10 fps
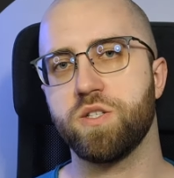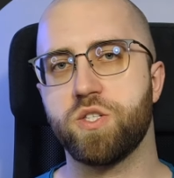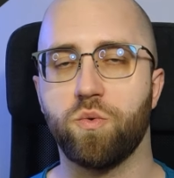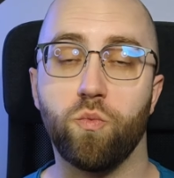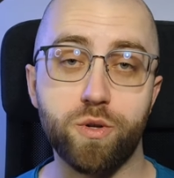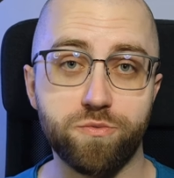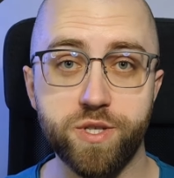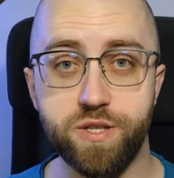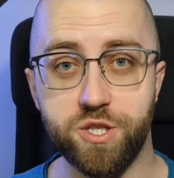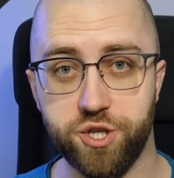So what
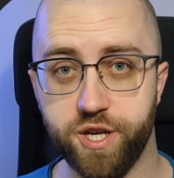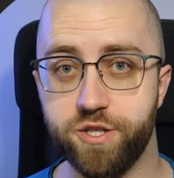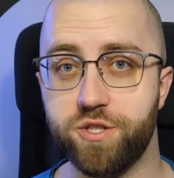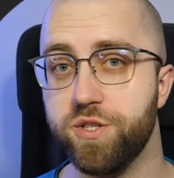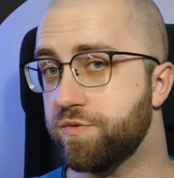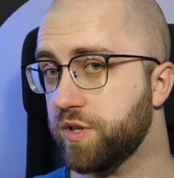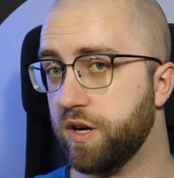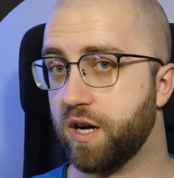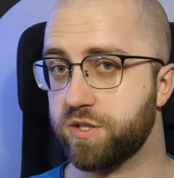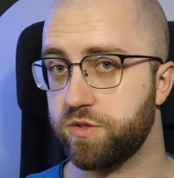really changed in
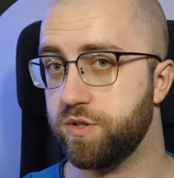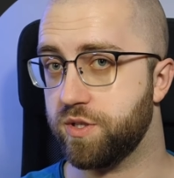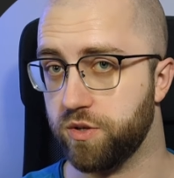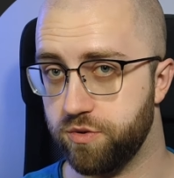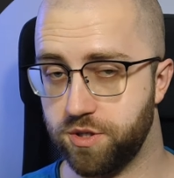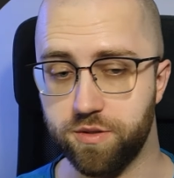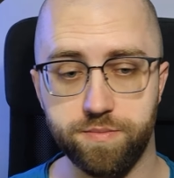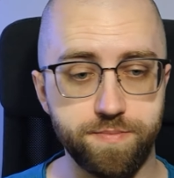regards to the solution?